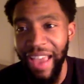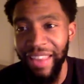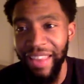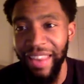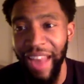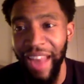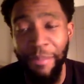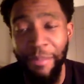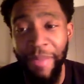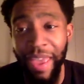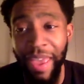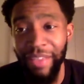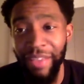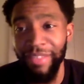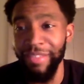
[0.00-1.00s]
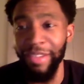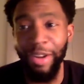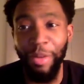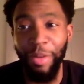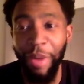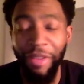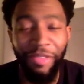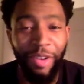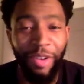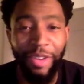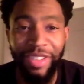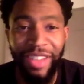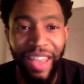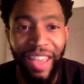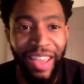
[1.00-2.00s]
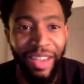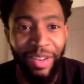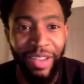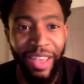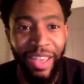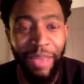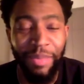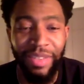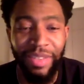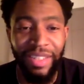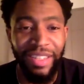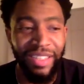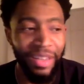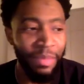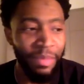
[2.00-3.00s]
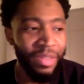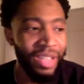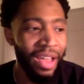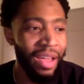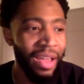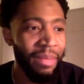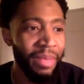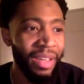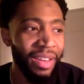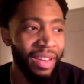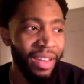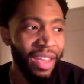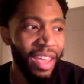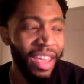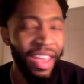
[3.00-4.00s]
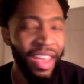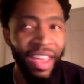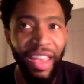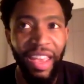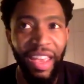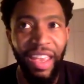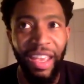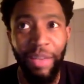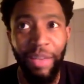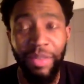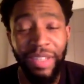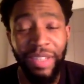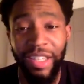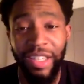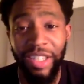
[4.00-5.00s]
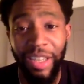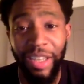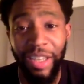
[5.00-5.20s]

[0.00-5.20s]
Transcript: that I met, you know, my first day on campus in the summertime, and he was in the gym